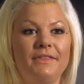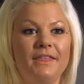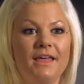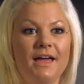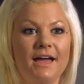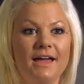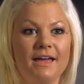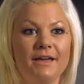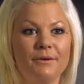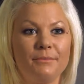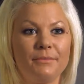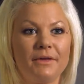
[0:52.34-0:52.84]

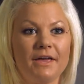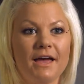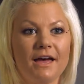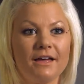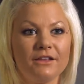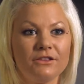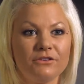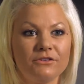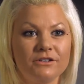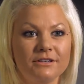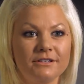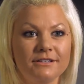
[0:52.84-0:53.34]
I am
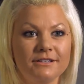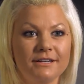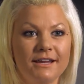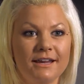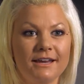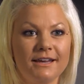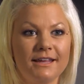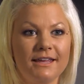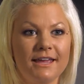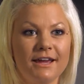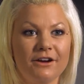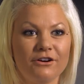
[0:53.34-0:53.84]
Catherine,
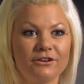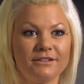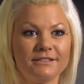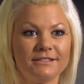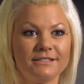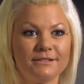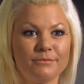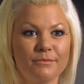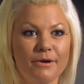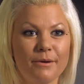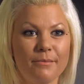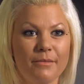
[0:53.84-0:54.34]
and
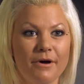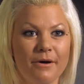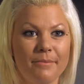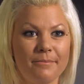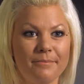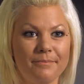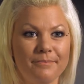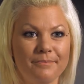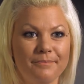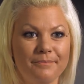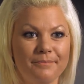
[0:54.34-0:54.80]
Karen's my mom.